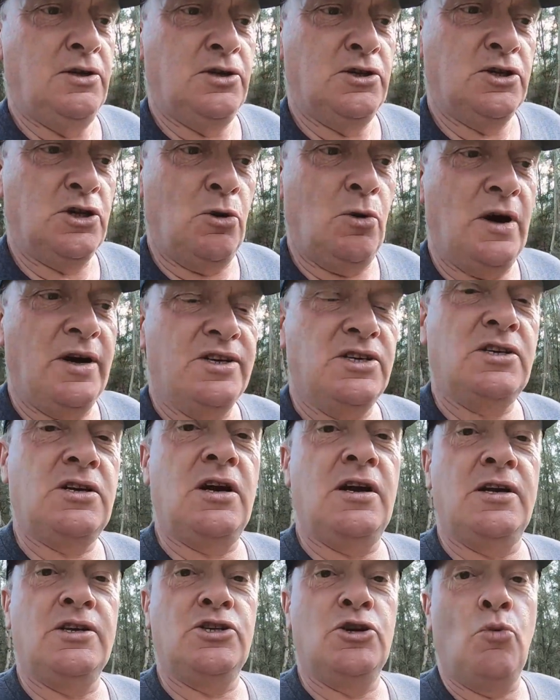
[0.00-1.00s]
So I
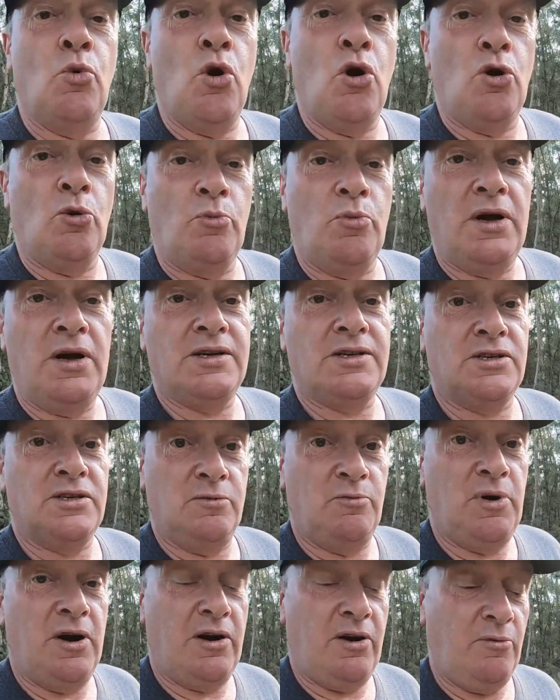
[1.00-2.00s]
started to walk past the
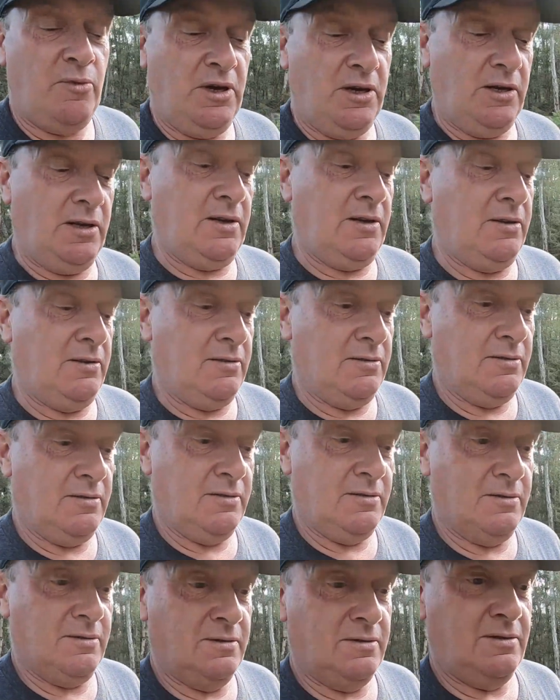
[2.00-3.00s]
paramedic
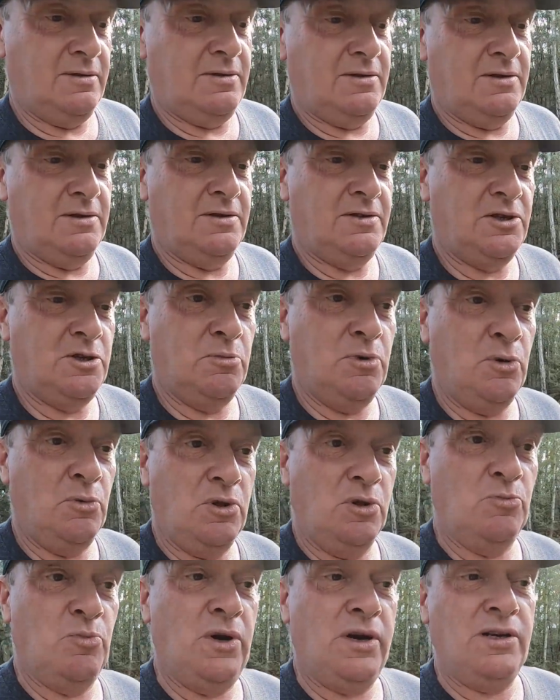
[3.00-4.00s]
to be
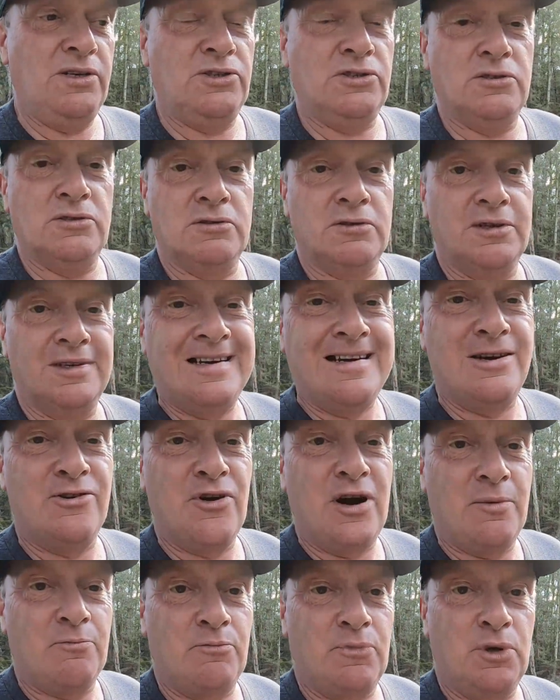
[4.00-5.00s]
with a patient, and he
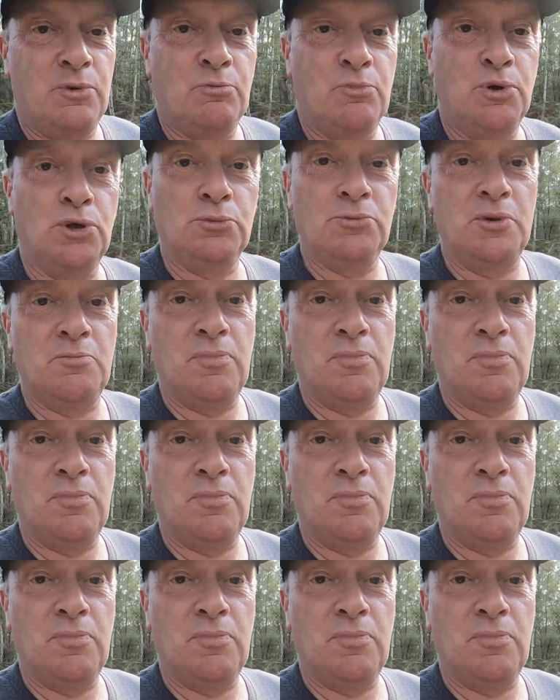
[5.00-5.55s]
grabbed me and pulled me